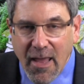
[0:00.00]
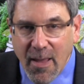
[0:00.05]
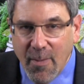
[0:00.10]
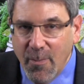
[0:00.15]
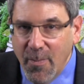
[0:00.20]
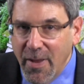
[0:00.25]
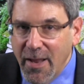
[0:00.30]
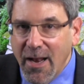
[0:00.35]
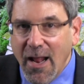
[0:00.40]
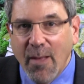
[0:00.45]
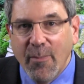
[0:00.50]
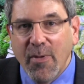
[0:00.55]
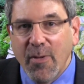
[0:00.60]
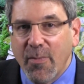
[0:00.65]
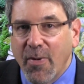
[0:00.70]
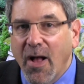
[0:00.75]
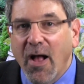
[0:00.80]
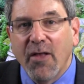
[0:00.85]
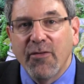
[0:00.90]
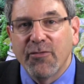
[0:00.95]
It may not
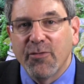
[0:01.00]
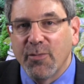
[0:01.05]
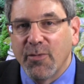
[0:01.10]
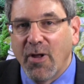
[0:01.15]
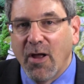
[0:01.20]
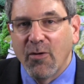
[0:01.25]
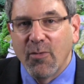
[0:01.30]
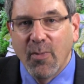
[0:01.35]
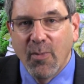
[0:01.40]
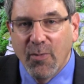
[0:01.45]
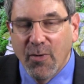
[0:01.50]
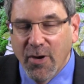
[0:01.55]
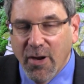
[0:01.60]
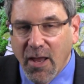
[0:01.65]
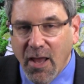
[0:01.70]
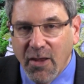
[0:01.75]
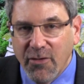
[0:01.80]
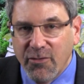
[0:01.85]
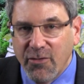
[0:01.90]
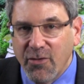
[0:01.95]
be possible. I remember a
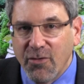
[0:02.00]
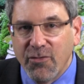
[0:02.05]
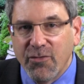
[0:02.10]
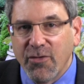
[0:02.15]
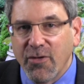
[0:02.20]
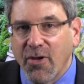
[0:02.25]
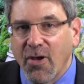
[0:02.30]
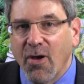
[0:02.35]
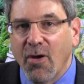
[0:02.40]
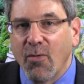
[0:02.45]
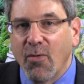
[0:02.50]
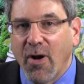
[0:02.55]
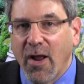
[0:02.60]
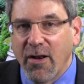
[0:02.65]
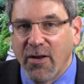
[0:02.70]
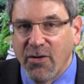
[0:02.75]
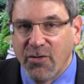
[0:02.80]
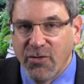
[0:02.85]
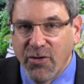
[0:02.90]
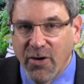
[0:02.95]
case years ago where
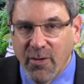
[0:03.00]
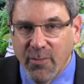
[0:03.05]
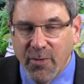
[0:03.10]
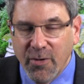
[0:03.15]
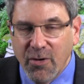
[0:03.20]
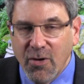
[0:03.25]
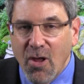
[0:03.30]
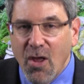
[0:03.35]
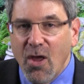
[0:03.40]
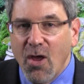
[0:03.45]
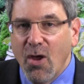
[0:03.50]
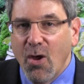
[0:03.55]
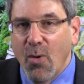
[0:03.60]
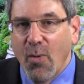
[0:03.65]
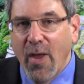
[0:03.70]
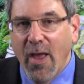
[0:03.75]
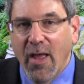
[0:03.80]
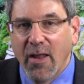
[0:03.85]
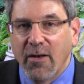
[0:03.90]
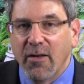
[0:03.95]
I had a gentleman
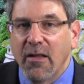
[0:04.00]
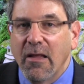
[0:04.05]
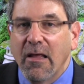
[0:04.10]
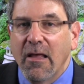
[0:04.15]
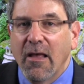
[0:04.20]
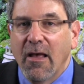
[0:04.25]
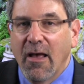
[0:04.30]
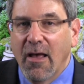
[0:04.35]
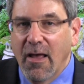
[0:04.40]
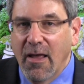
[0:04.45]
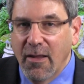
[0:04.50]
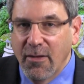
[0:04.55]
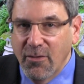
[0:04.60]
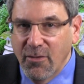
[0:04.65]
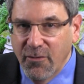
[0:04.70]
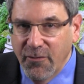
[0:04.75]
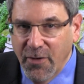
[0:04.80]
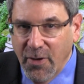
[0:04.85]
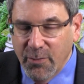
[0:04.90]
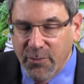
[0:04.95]
who had
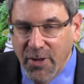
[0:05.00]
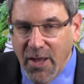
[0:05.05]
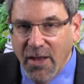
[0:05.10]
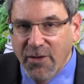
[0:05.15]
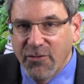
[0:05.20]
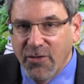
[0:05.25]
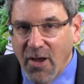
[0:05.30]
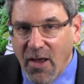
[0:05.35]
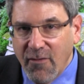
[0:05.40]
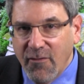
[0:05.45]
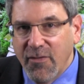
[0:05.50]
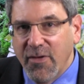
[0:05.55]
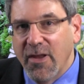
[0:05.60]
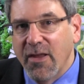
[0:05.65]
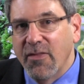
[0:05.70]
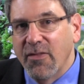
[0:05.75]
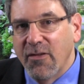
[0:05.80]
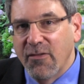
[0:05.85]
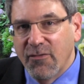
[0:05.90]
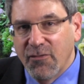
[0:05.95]
developed HIV
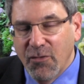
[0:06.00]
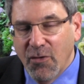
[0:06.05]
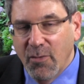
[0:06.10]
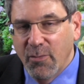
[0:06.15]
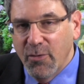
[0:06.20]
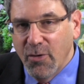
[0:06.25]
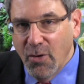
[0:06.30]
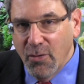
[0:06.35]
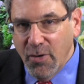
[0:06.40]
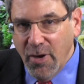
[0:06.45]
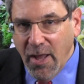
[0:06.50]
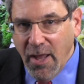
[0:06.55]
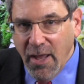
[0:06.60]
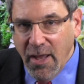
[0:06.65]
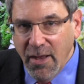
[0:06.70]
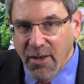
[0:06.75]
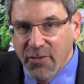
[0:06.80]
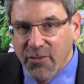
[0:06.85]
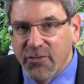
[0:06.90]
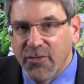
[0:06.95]
and then full-blown
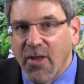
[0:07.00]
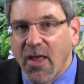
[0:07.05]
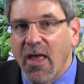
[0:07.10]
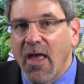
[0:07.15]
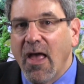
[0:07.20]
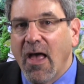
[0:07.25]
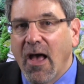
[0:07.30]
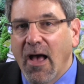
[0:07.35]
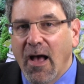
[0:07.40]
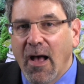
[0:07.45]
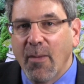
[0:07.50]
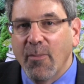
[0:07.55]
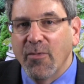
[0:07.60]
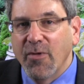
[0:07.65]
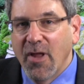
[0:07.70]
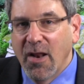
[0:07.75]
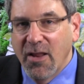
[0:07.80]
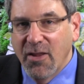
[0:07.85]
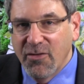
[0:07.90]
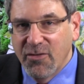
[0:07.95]
AIDS,
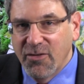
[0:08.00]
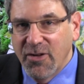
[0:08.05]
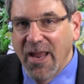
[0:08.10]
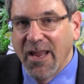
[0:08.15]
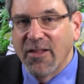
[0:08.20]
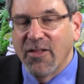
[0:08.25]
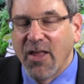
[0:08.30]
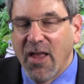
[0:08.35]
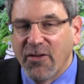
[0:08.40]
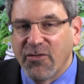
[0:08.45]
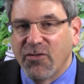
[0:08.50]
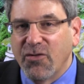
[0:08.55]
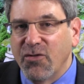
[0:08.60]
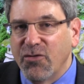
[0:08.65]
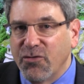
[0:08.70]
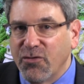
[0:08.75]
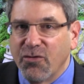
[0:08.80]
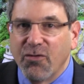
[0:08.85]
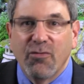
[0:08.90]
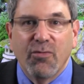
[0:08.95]
yet his date last
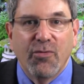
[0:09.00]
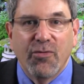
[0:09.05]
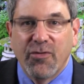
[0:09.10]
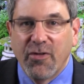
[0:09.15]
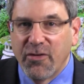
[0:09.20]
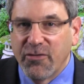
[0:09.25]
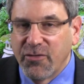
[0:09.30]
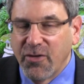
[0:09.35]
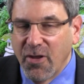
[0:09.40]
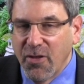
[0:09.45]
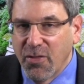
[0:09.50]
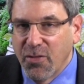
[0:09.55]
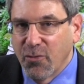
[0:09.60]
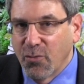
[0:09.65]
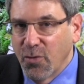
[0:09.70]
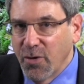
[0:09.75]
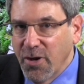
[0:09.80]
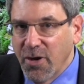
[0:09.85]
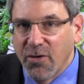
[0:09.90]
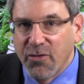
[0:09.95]
insured was, let's say,
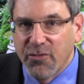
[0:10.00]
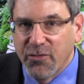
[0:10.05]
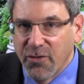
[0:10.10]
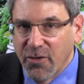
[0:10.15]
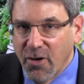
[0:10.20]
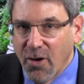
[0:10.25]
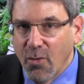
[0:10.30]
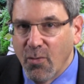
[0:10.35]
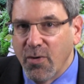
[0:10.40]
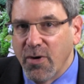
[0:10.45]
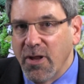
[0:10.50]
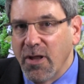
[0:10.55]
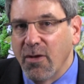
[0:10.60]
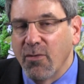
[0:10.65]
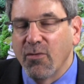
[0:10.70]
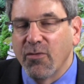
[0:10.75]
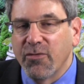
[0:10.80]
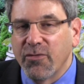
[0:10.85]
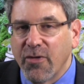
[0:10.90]
3 years ago when he